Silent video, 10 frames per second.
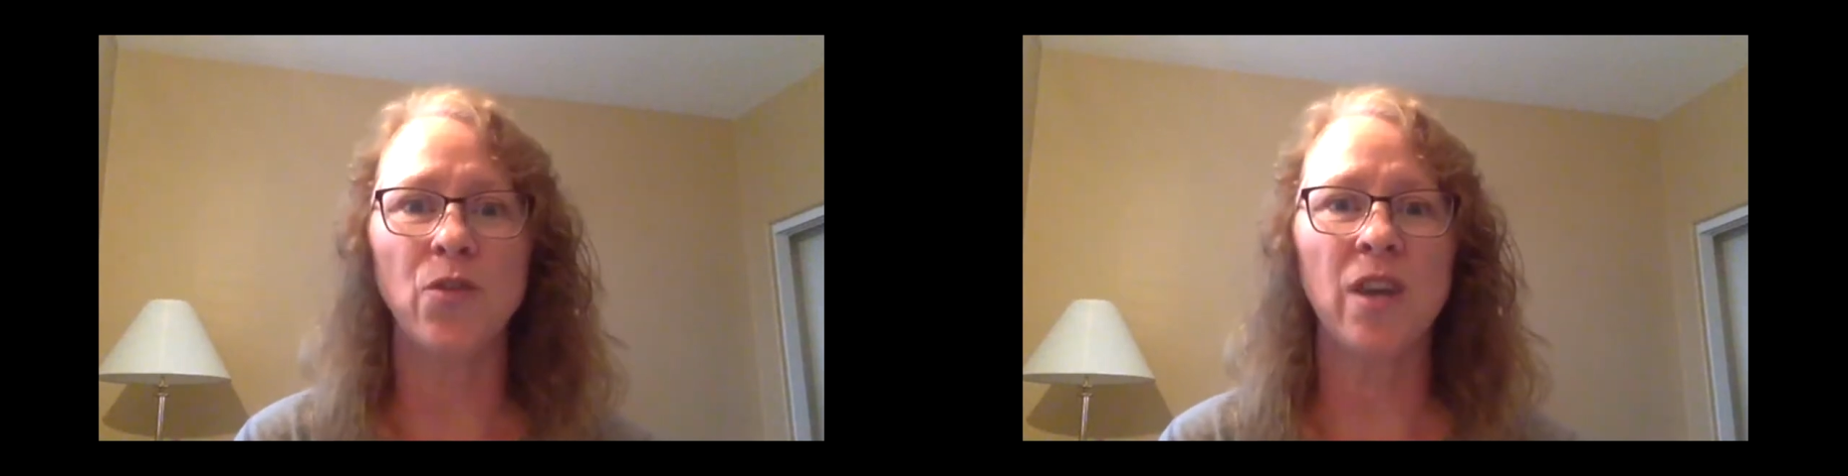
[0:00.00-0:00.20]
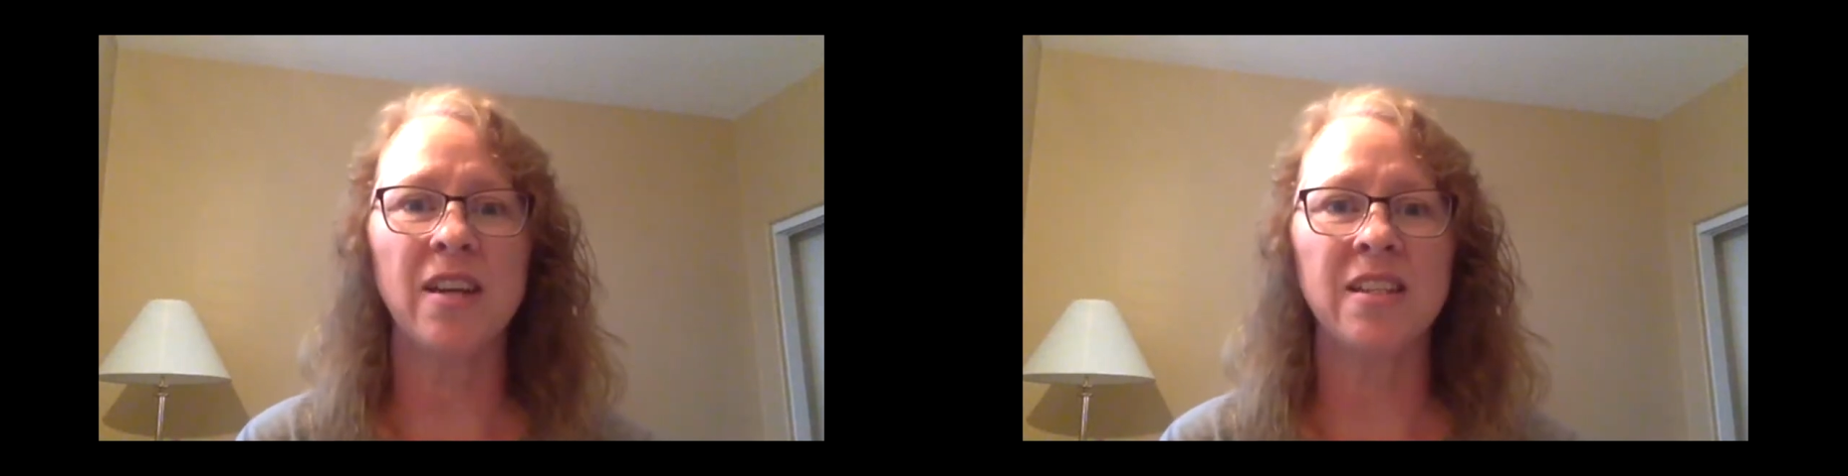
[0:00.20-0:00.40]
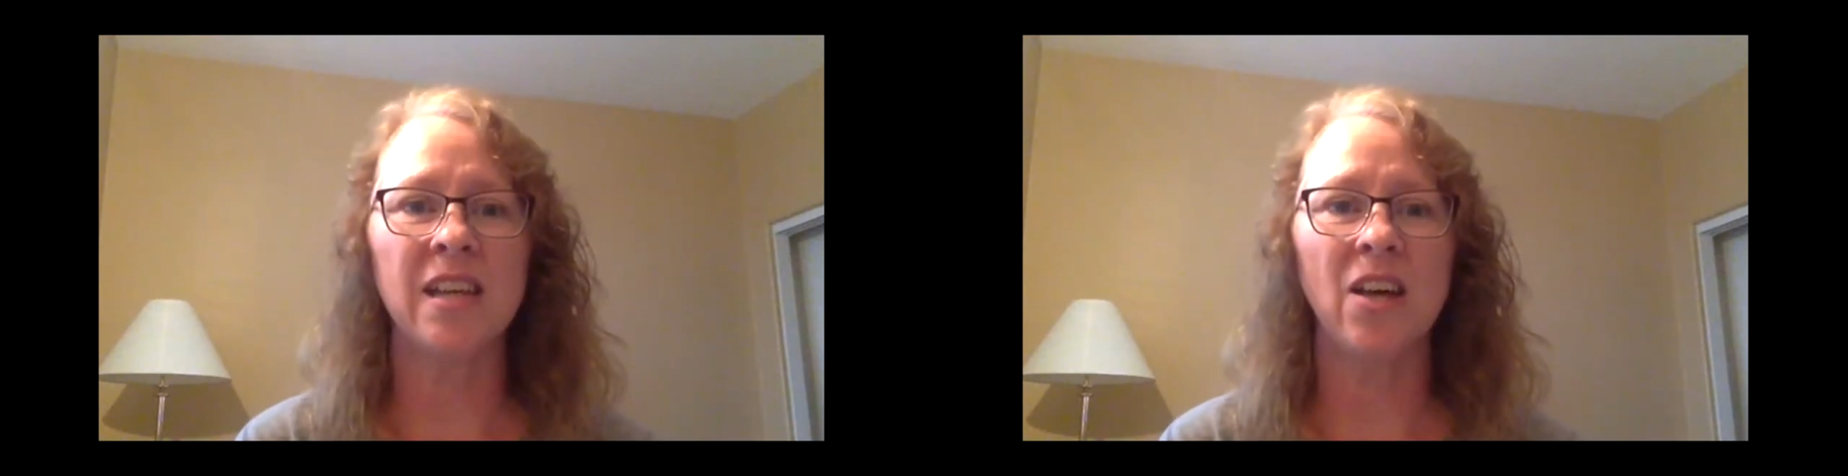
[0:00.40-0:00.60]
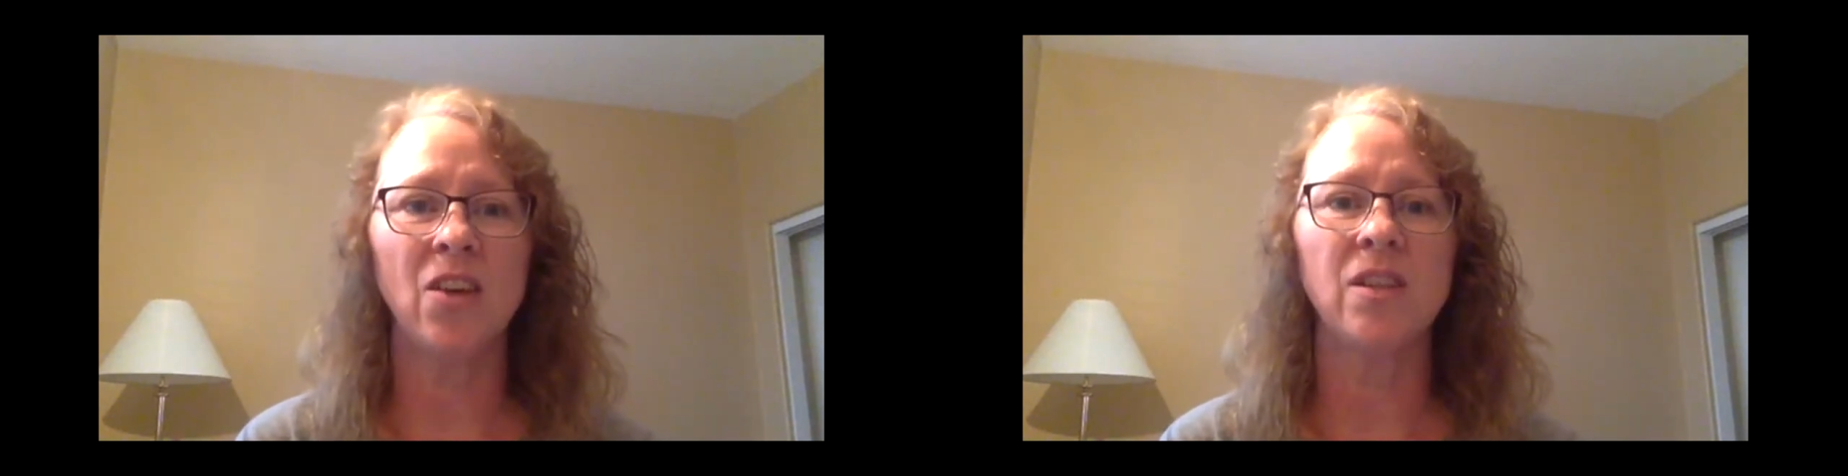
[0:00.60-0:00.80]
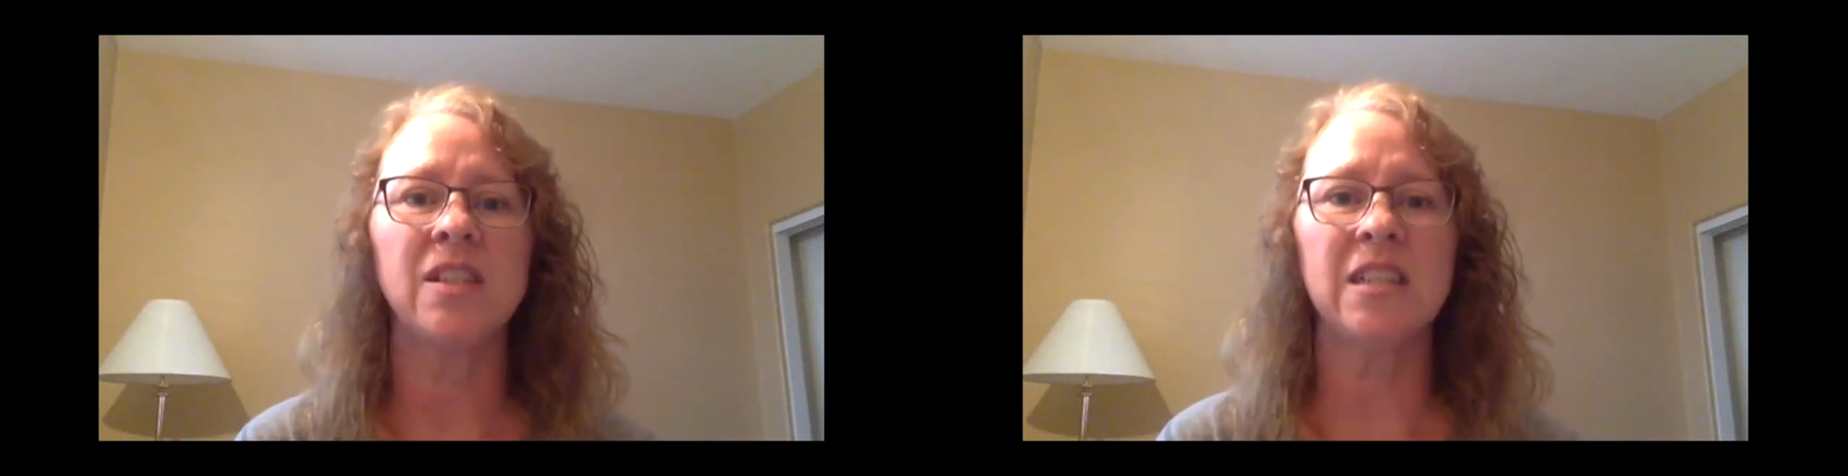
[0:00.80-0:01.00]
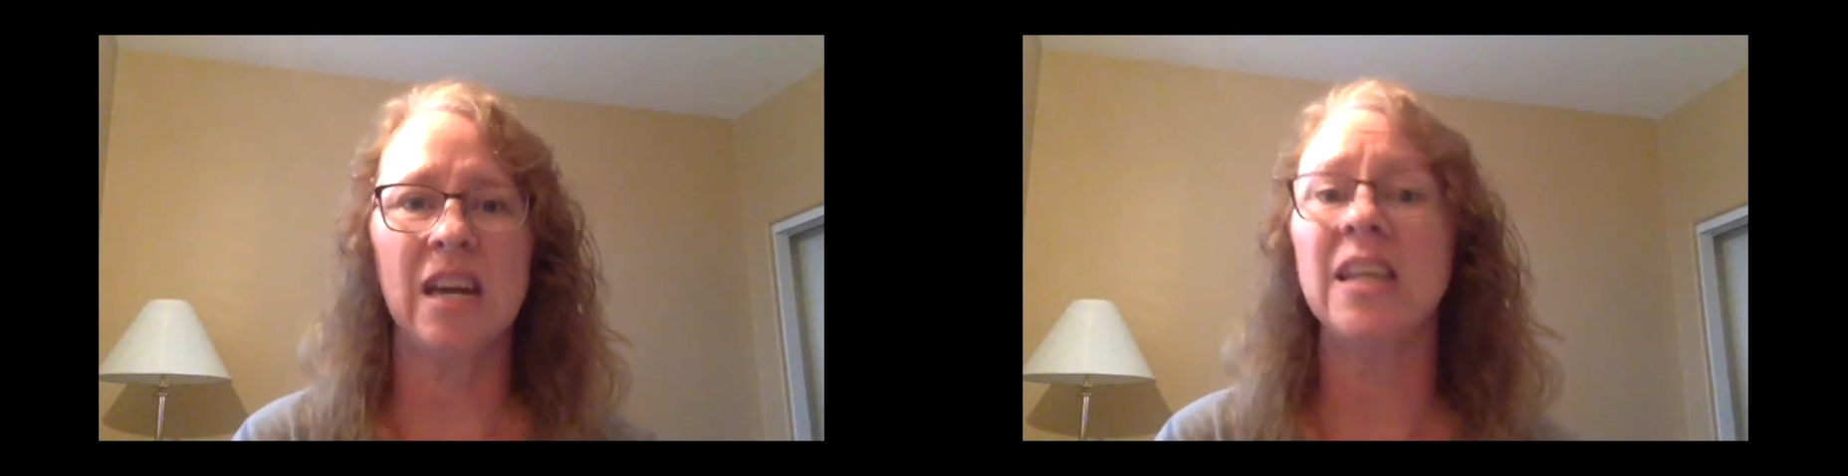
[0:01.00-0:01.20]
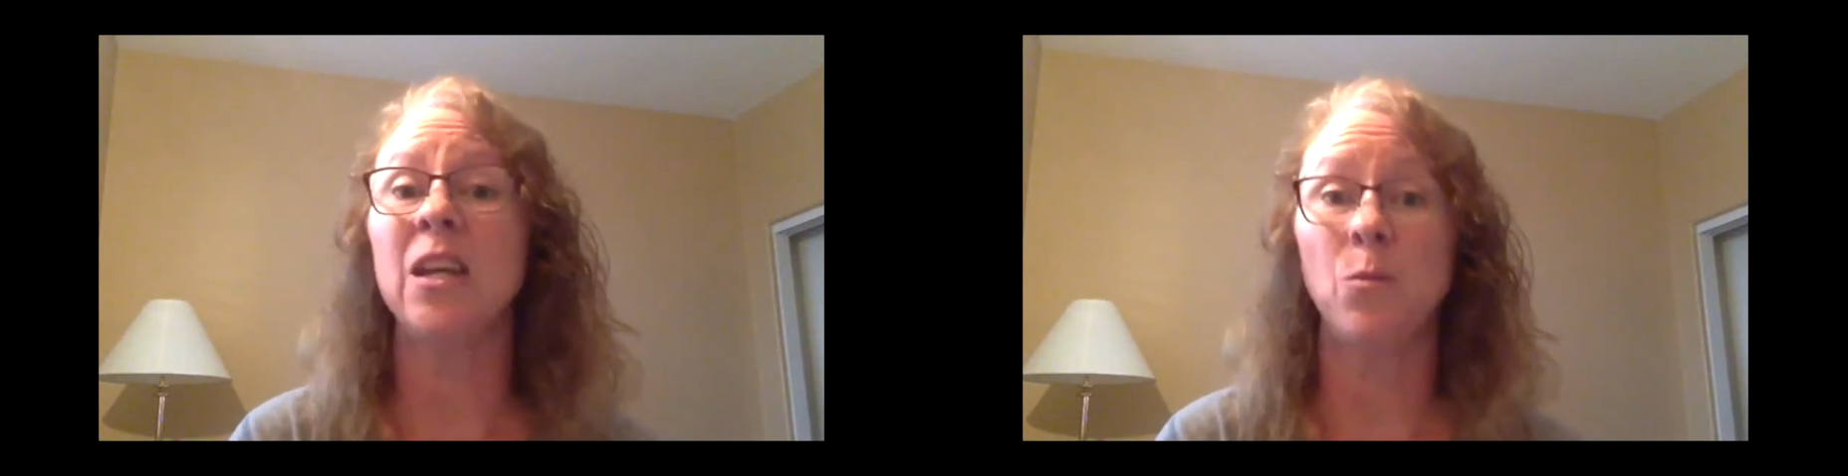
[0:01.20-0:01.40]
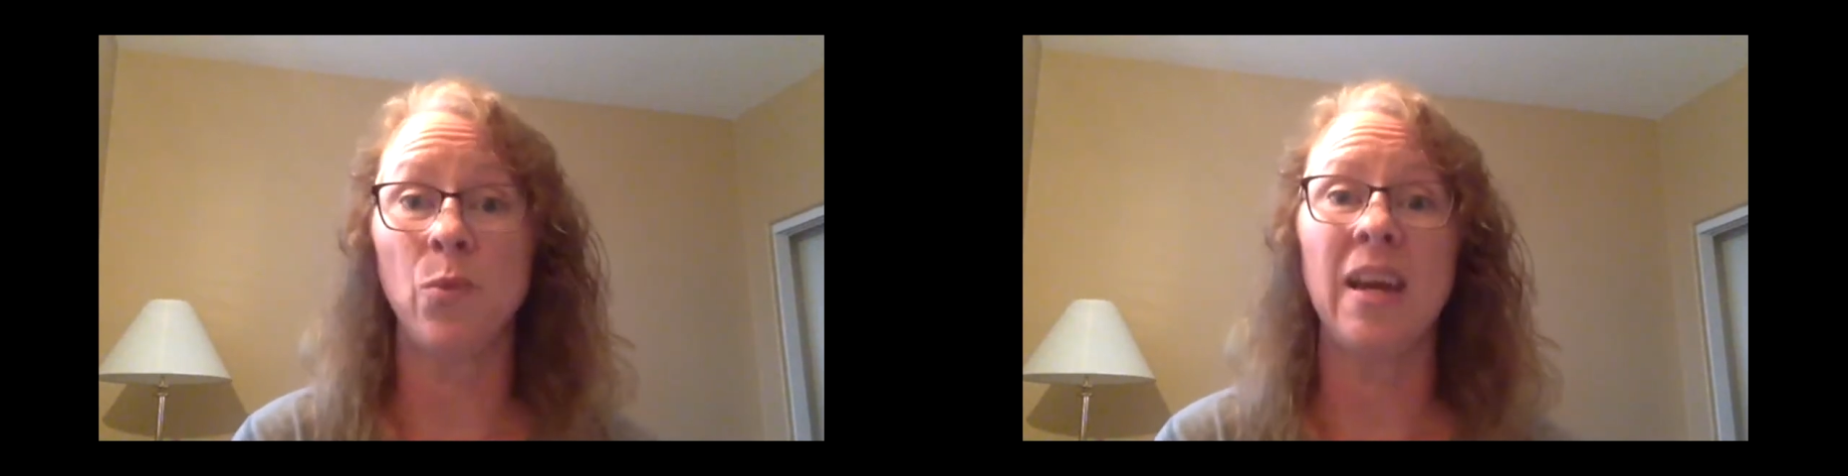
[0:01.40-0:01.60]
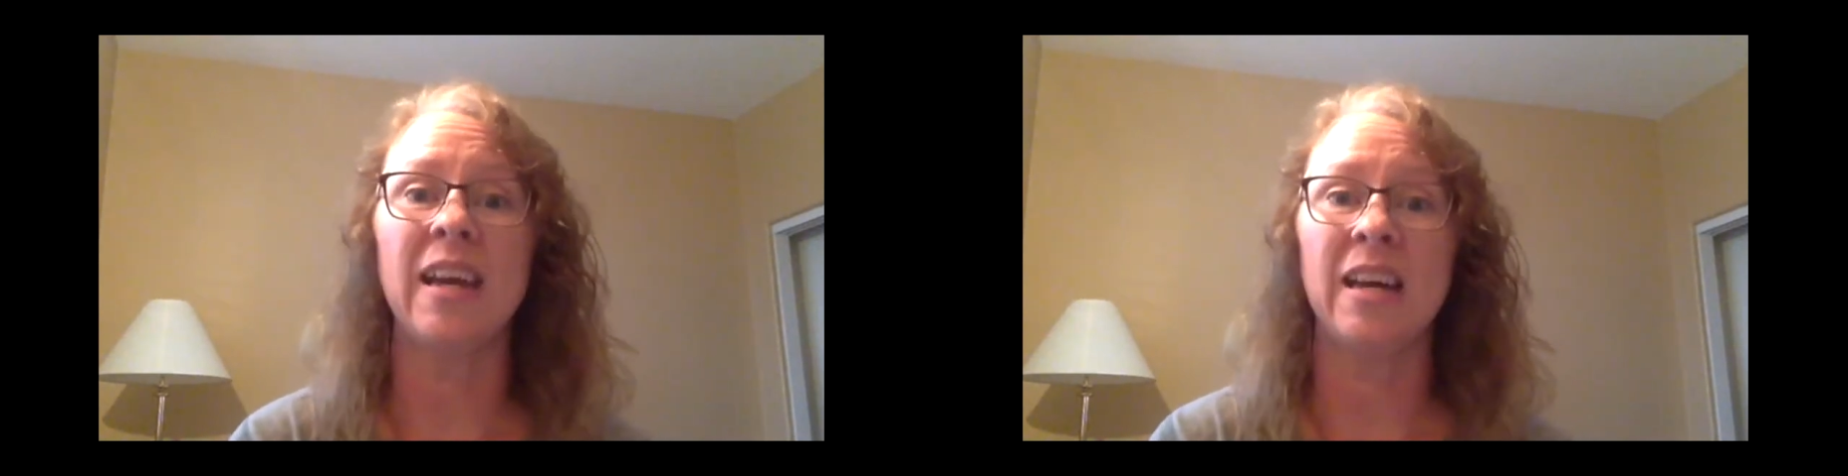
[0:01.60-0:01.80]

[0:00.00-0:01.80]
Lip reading: trying to tell you, listen, I need a break.